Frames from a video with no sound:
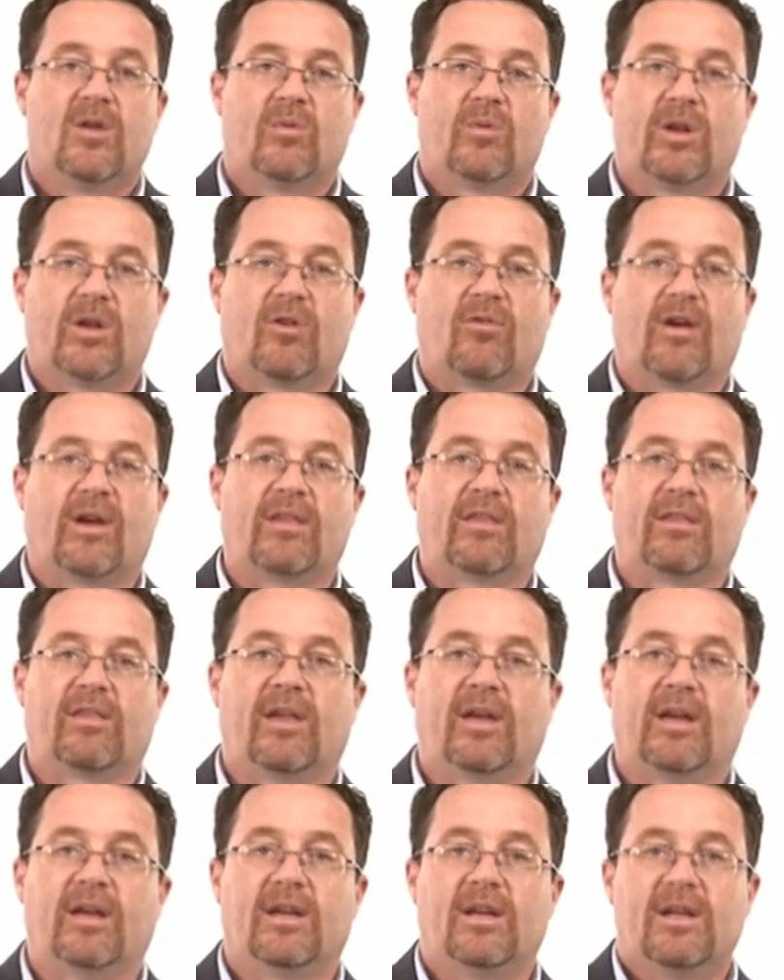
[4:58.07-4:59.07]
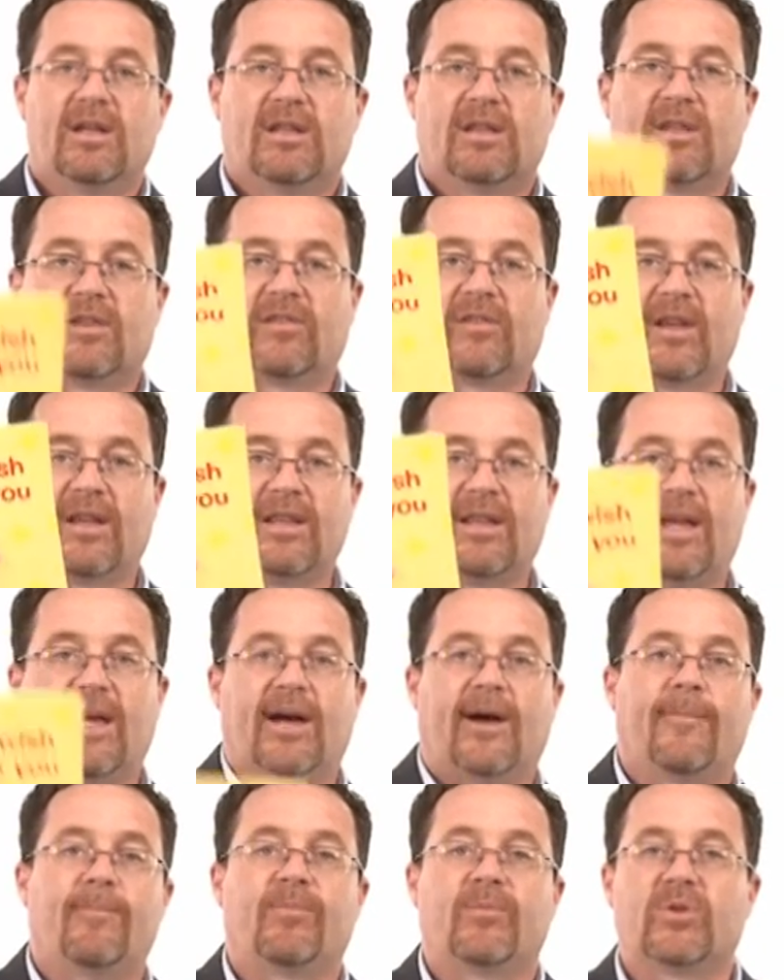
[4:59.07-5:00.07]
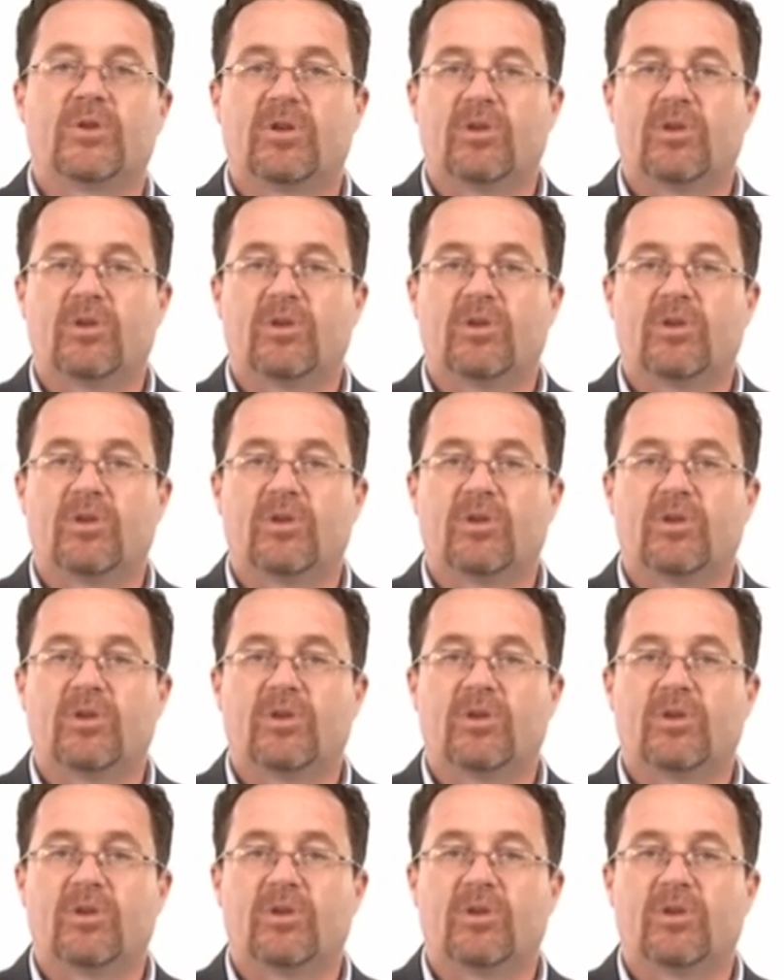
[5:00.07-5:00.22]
what a great thing to send out